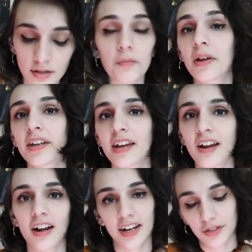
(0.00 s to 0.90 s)
On Monday,
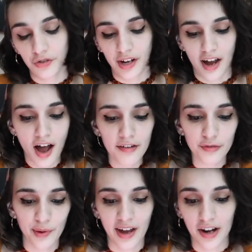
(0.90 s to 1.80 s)
our extra day
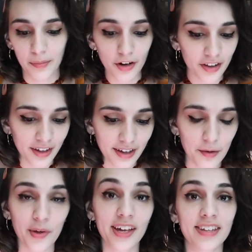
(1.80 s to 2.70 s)
off, we got up early
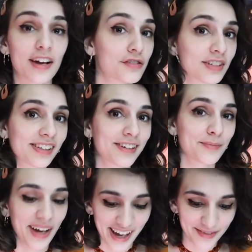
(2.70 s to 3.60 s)
and we had the house
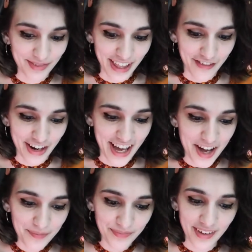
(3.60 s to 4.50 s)
cleaned by 11
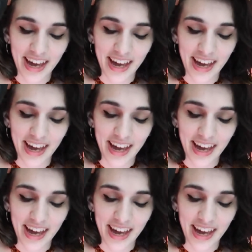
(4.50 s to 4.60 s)
a.m.